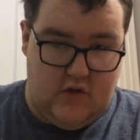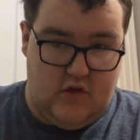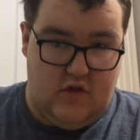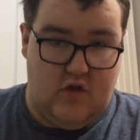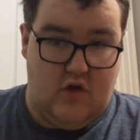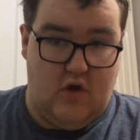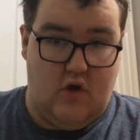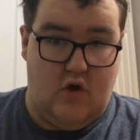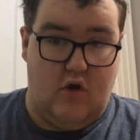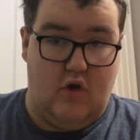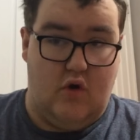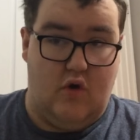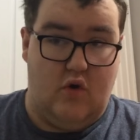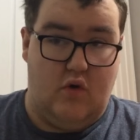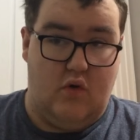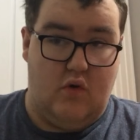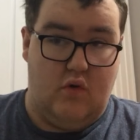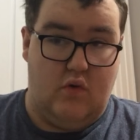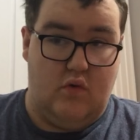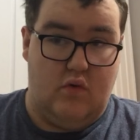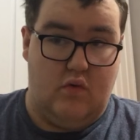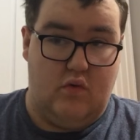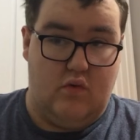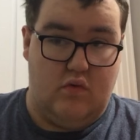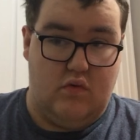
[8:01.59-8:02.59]

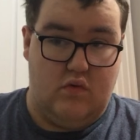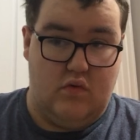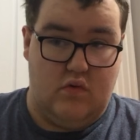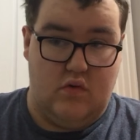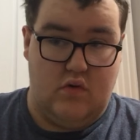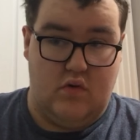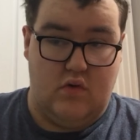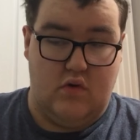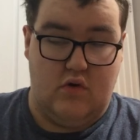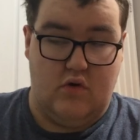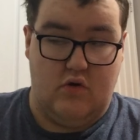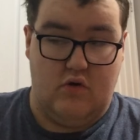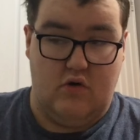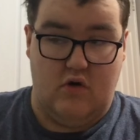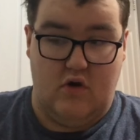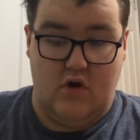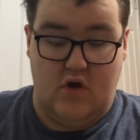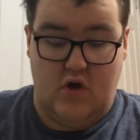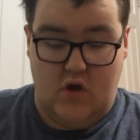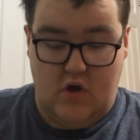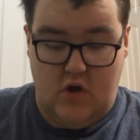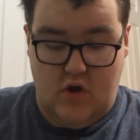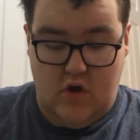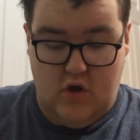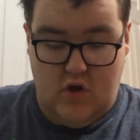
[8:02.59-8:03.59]
So
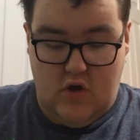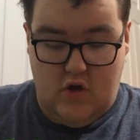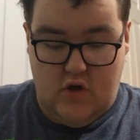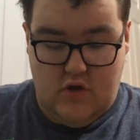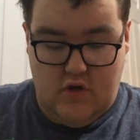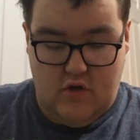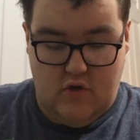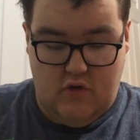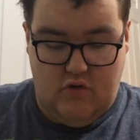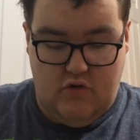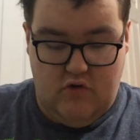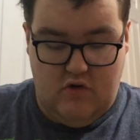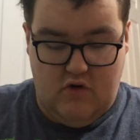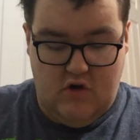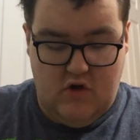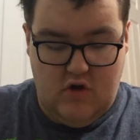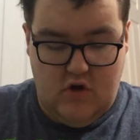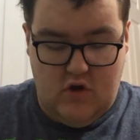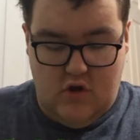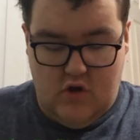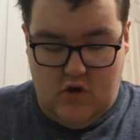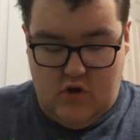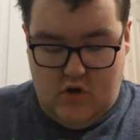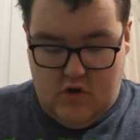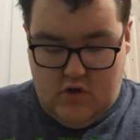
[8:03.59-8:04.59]
Cor- so
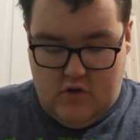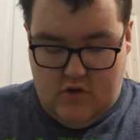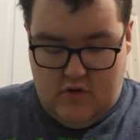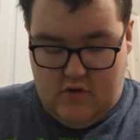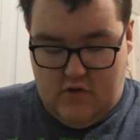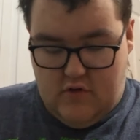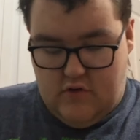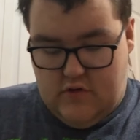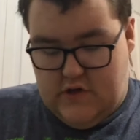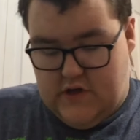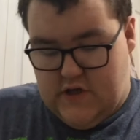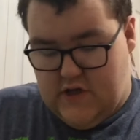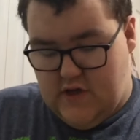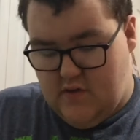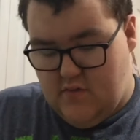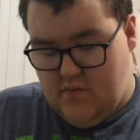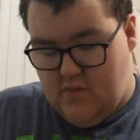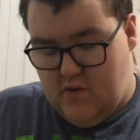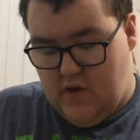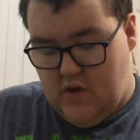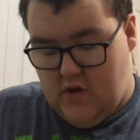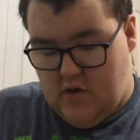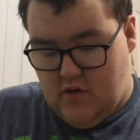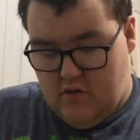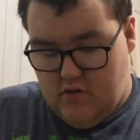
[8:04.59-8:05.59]
Cor- so
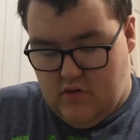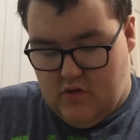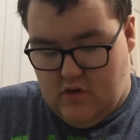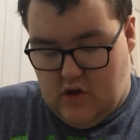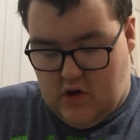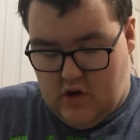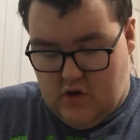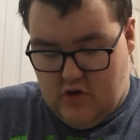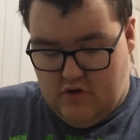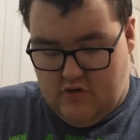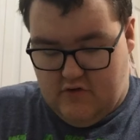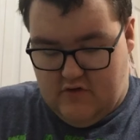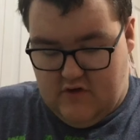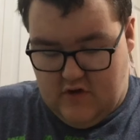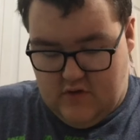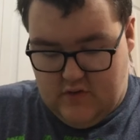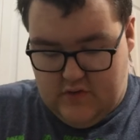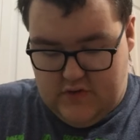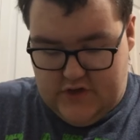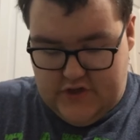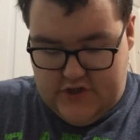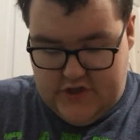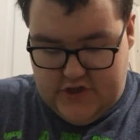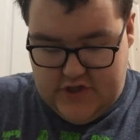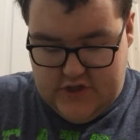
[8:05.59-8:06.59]
Jamie goes talk to
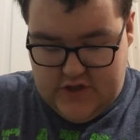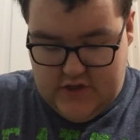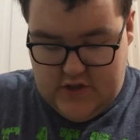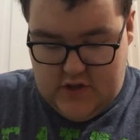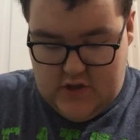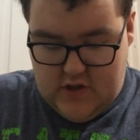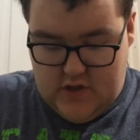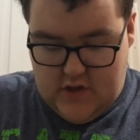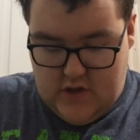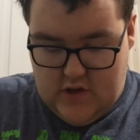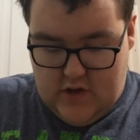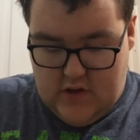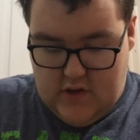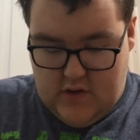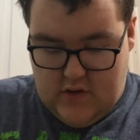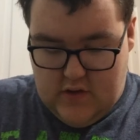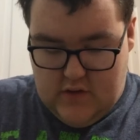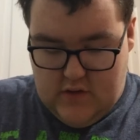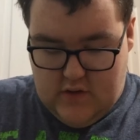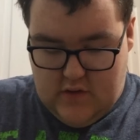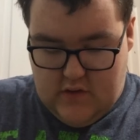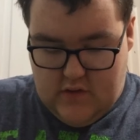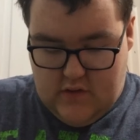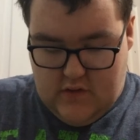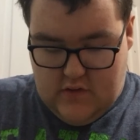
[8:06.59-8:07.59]
Chloe and she
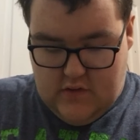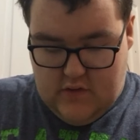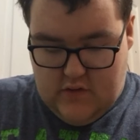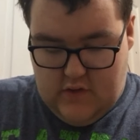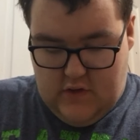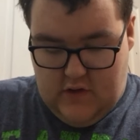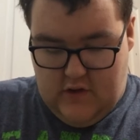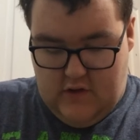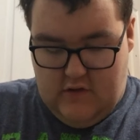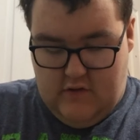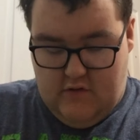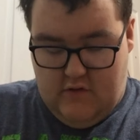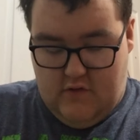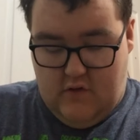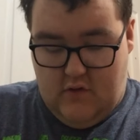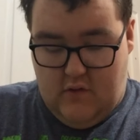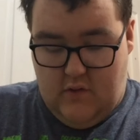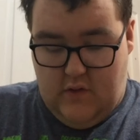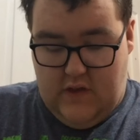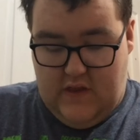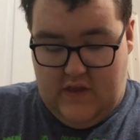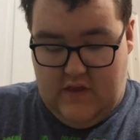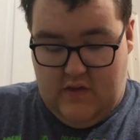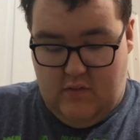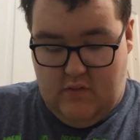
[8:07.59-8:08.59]
like there's
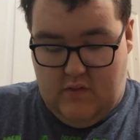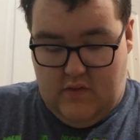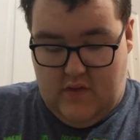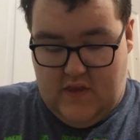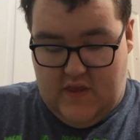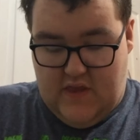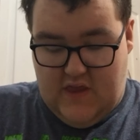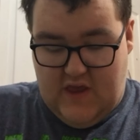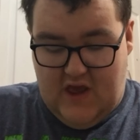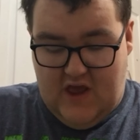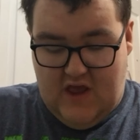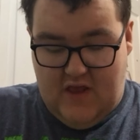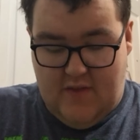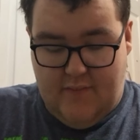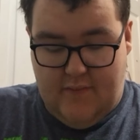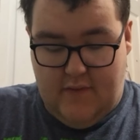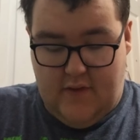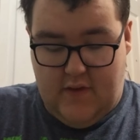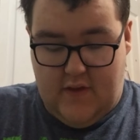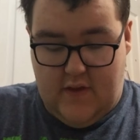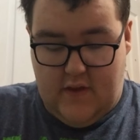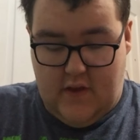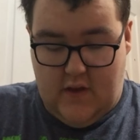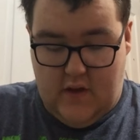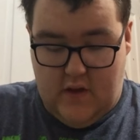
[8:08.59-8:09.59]
no easy way to say this, but
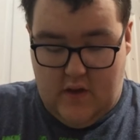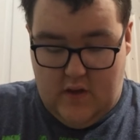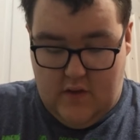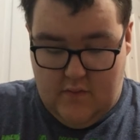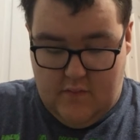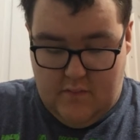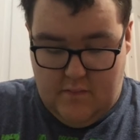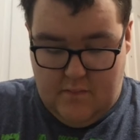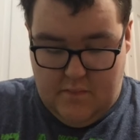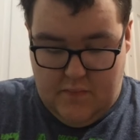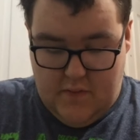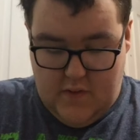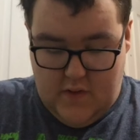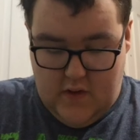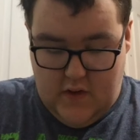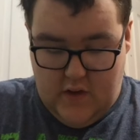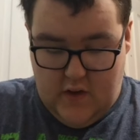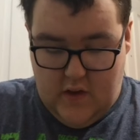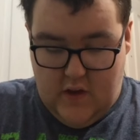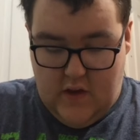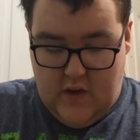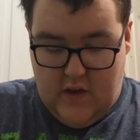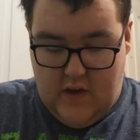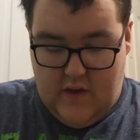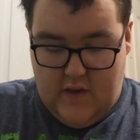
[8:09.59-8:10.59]
he's but
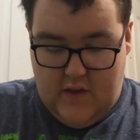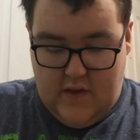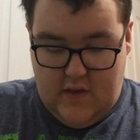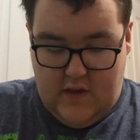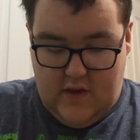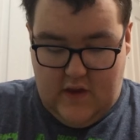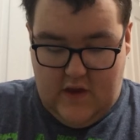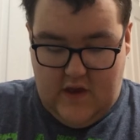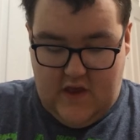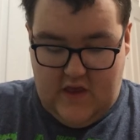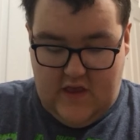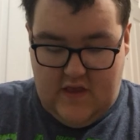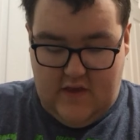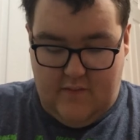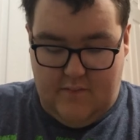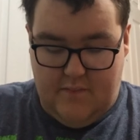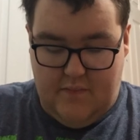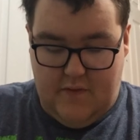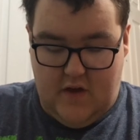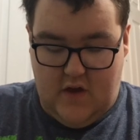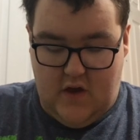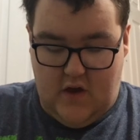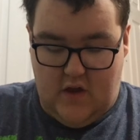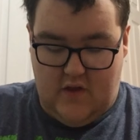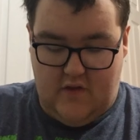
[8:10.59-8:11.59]
he's like, is it
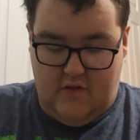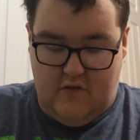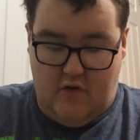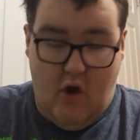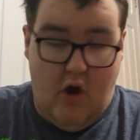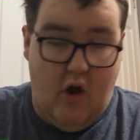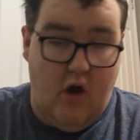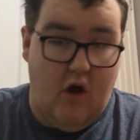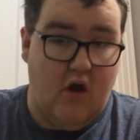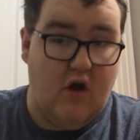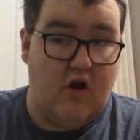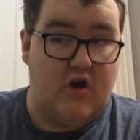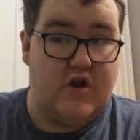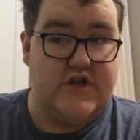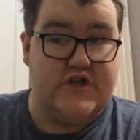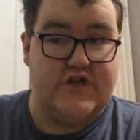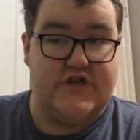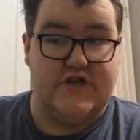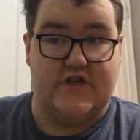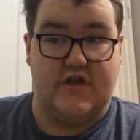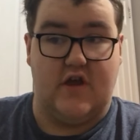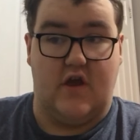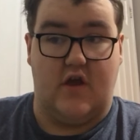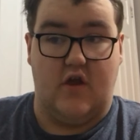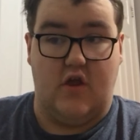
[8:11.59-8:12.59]
because of car? And
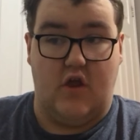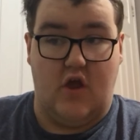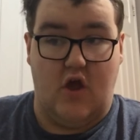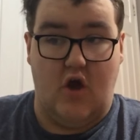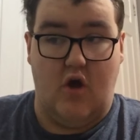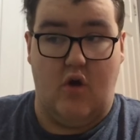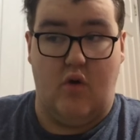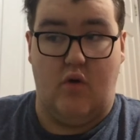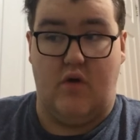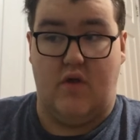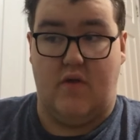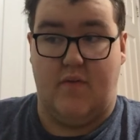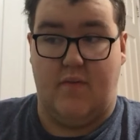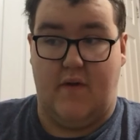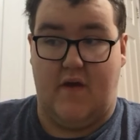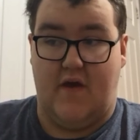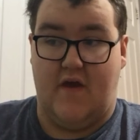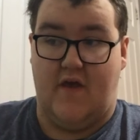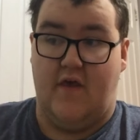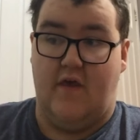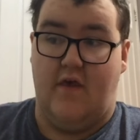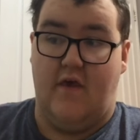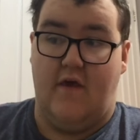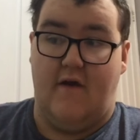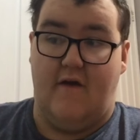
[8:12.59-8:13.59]
she's like, no, it's
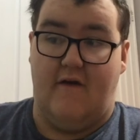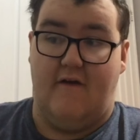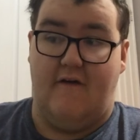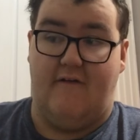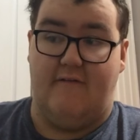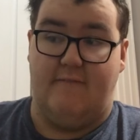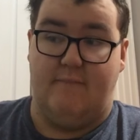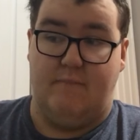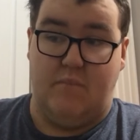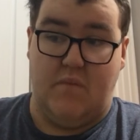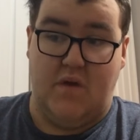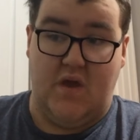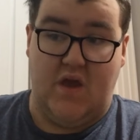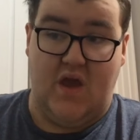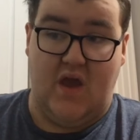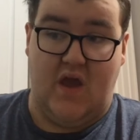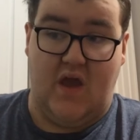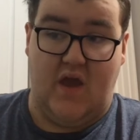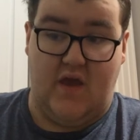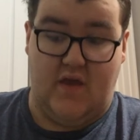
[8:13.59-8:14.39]
of me.